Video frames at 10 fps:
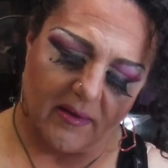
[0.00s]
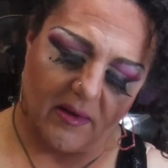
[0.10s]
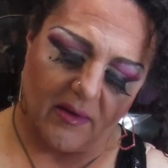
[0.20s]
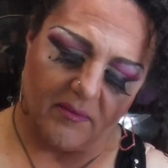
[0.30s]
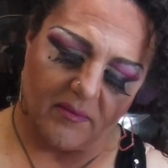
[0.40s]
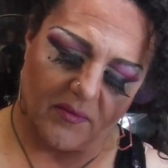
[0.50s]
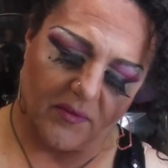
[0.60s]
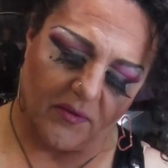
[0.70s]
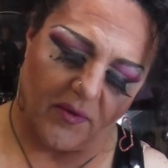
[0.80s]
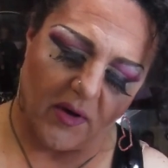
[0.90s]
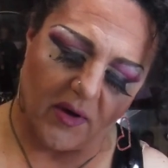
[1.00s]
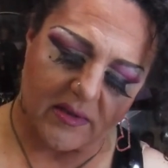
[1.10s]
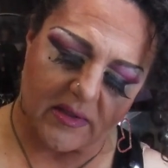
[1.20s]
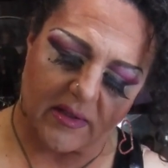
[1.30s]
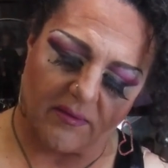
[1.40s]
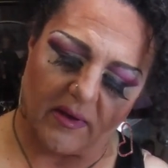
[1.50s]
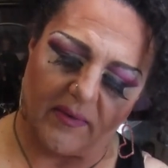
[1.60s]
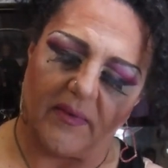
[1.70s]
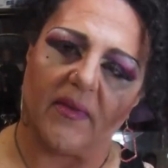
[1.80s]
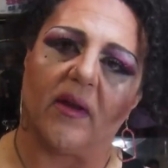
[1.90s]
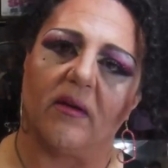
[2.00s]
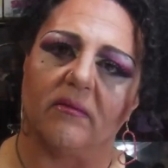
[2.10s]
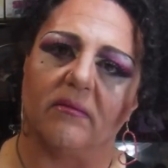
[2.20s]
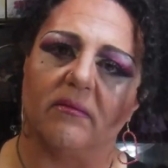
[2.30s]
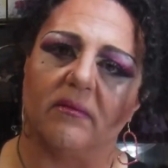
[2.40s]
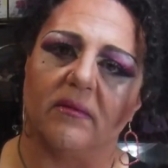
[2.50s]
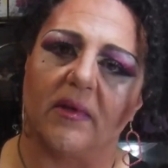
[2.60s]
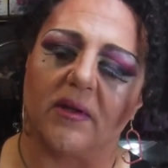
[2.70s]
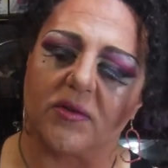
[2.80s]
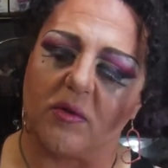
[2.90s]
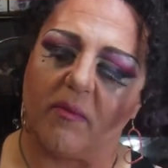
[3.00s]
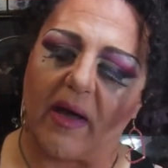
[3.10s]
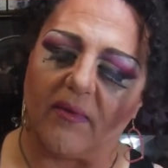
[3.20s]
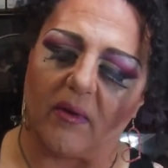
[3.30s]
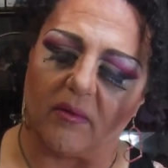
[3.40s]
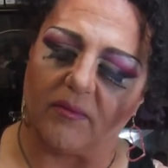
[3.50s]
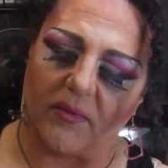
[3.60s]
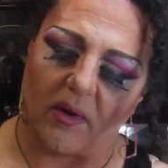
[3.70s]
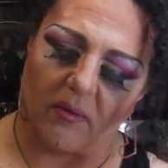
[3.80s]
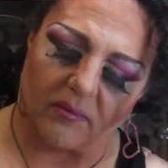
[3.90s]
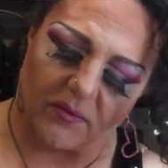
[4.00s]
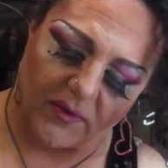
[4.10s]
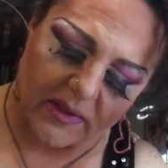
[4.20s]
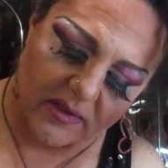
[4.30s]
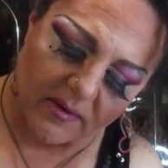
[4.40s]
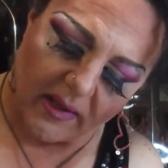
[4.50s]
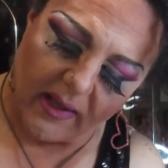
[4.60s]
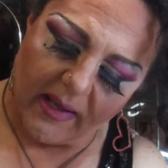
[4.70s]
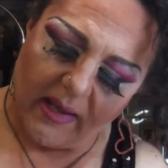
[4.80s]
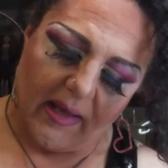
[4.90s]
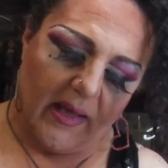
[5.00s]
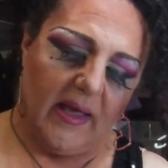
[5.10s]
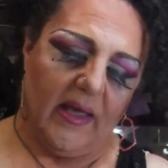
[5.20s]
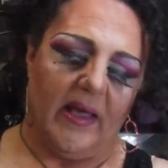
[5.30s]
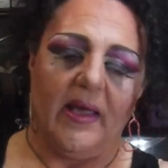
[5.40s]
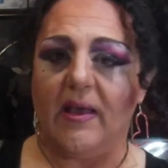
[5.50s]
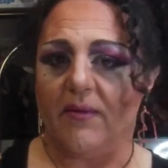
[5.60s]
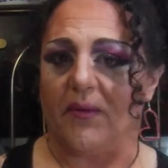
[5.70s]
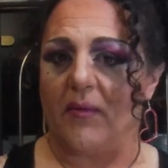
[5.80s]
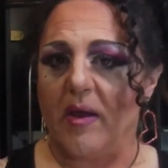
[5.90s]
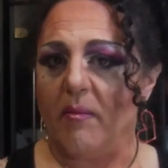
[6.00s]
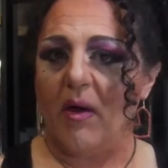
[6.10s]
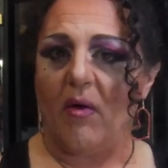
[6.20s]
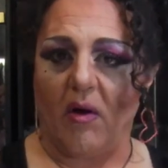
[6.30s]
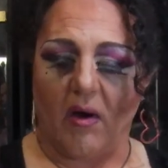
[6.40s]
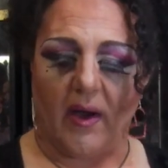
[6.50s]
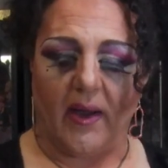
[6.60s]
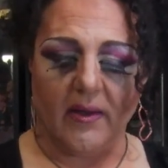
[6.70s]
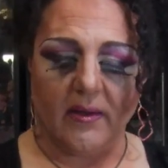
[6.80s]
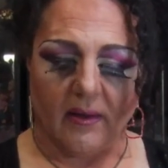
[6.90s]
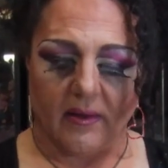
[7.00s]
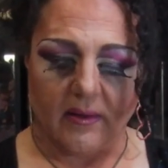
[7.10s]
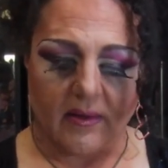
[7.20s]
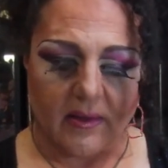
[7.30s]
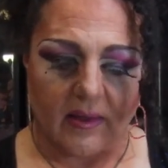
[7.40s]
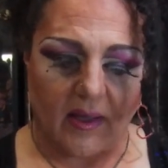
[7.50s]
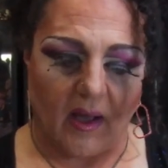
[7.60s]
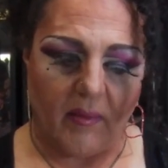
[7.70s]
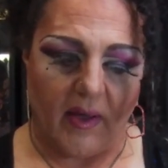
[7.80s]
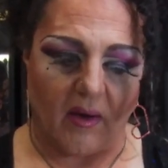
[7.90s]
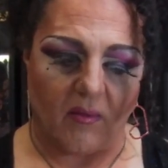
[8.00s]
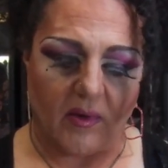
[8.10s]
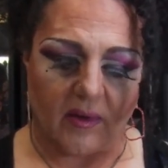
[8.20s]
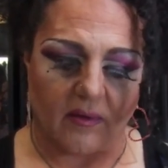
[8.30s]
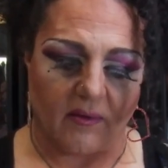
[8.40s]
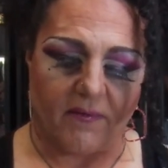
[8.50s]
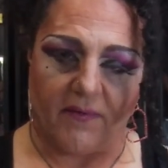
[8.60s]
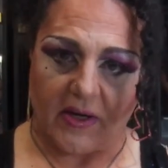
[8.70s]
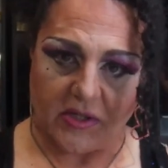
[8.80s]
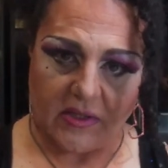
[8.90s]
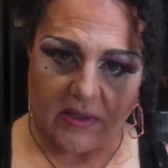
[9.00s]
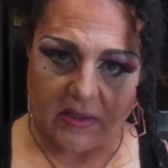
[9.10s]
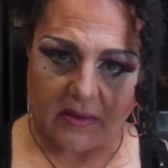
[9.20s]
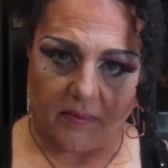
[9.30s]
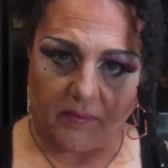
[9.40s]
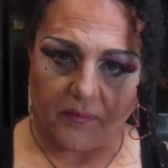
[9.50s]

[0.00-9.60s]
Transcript: you know, for photos and stuff like that, they're not too bad. They'll fit. If Rainbow High come out with fashions,